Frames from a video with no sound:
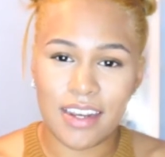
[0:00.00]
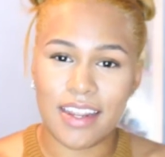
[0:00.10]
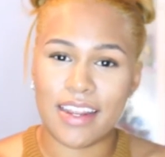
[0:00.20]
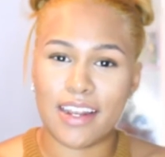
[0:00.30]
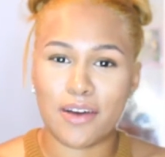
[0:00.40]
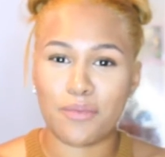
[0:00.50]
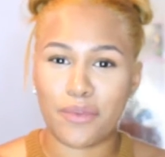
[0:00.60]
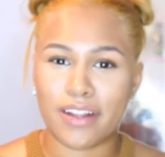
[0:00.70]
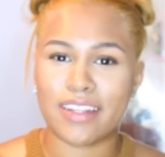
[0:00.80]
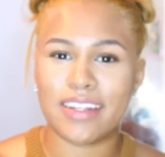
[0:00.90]
in
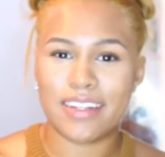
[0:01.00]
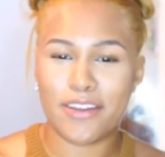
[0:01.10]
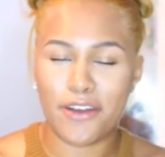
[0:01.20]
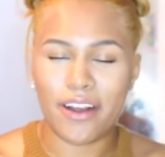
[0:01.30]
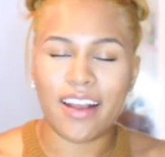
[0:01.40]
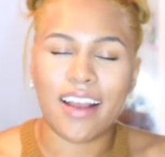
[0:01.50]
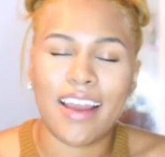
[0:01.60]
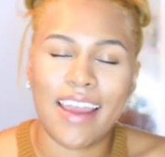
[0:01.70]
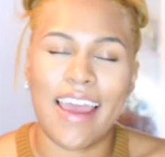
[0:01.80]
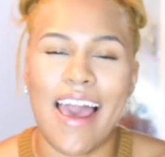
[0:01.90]
Brooklyn, New York,
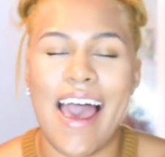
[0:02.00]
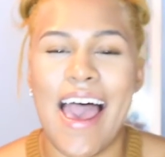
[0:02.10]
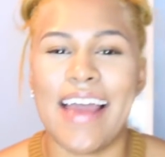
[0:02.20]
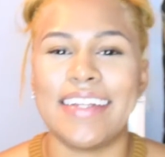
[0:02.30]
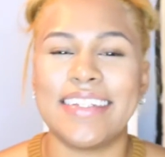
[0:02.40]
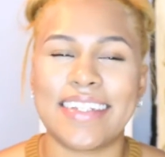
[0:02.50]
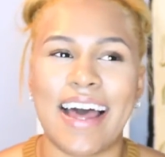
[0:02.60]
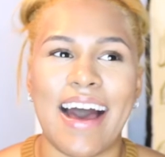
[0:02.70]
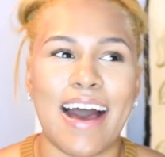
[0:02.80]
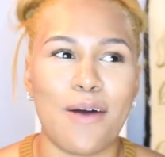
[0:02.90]

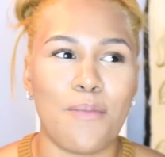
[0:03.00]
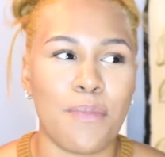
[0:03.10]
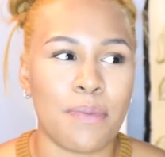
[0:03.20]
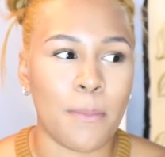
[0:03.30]
and